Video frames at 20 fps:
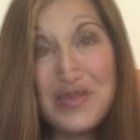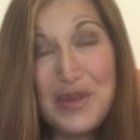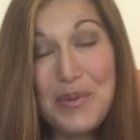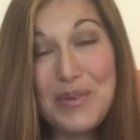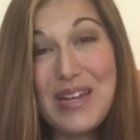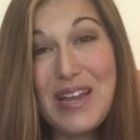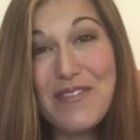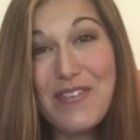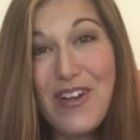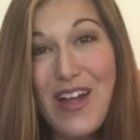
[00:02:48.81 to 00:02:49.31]

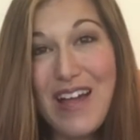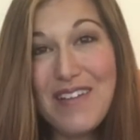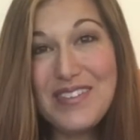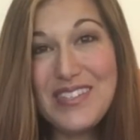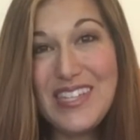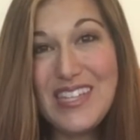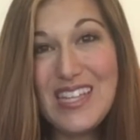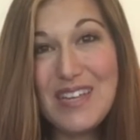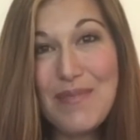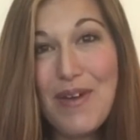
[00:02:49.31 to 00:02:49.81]
but whenever
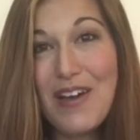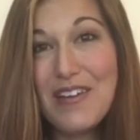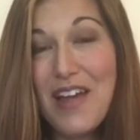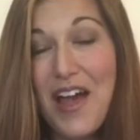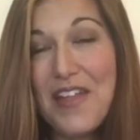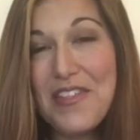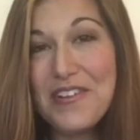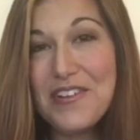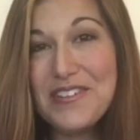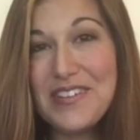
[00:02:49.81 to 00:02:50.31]
I've seen them on
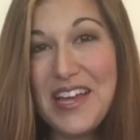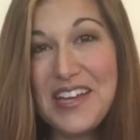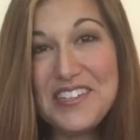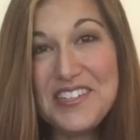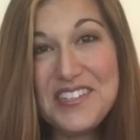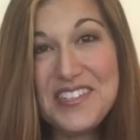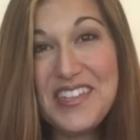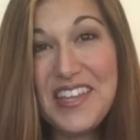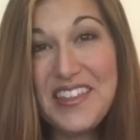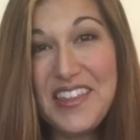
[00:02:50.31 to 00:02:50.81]
others, I
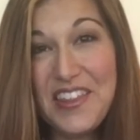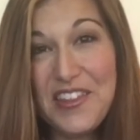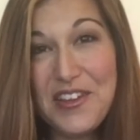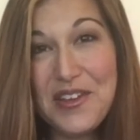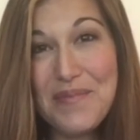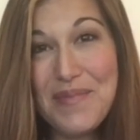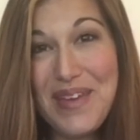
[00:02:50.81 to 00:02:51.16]
just think they look